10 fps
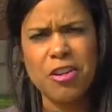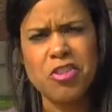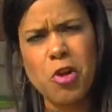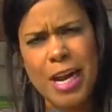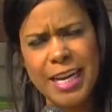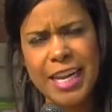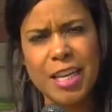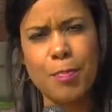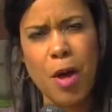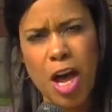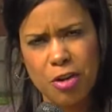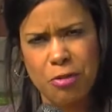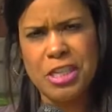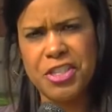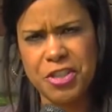Radner tried to get the
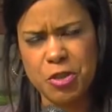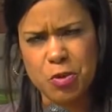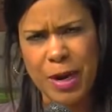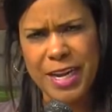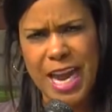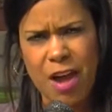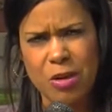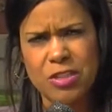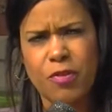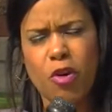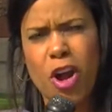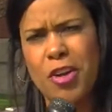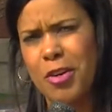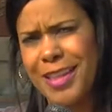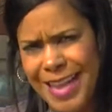bond reduced. Right now, it's
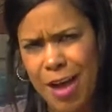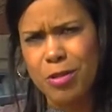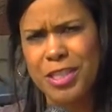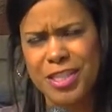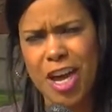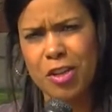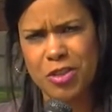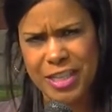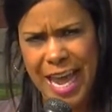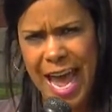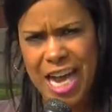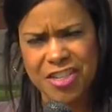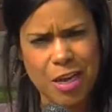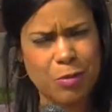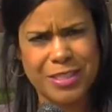$400,000
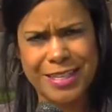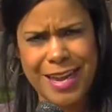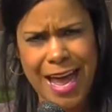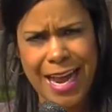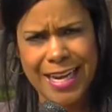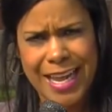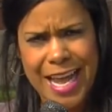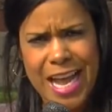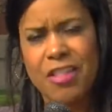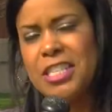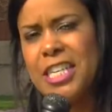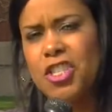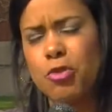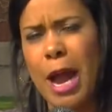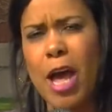cash that was denied. The
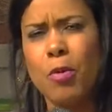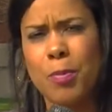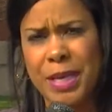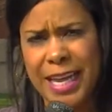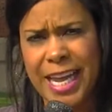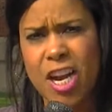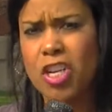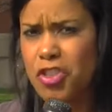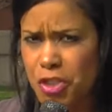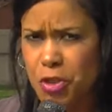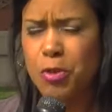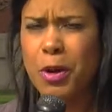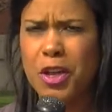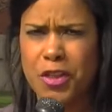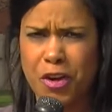teen's trial will begin on June
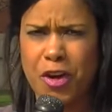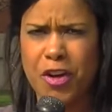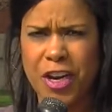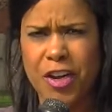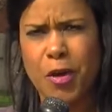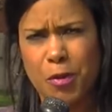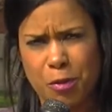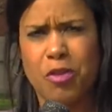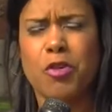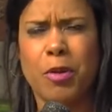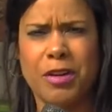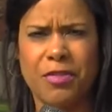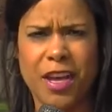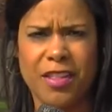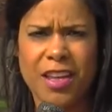23rd and go through to the
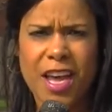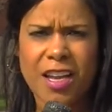25th.